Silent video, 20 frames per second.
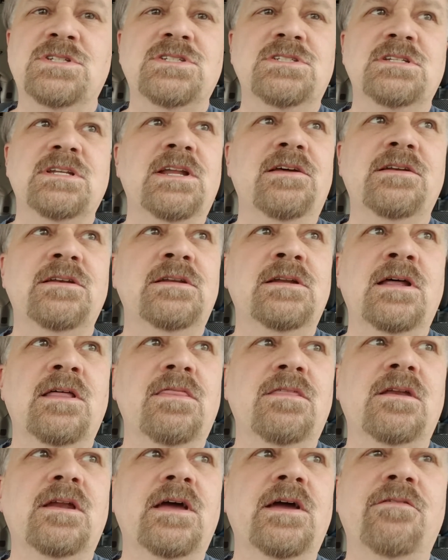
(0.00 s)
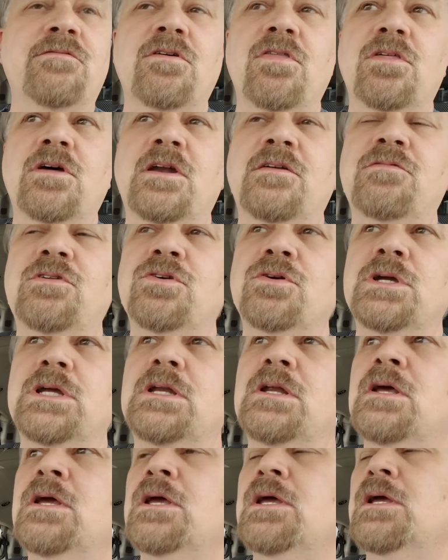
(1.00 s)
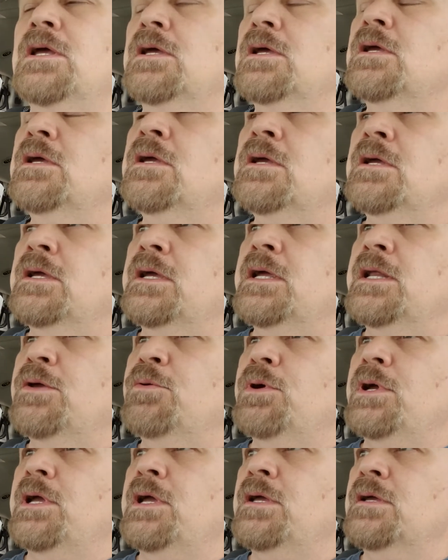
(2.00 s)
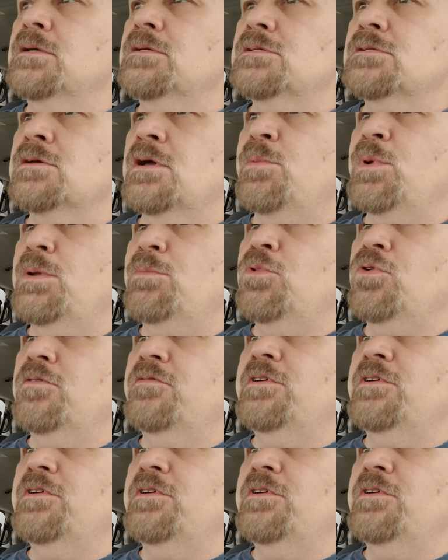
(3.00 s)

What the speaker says: nothing I ever thought of doing. Anyway, so I made more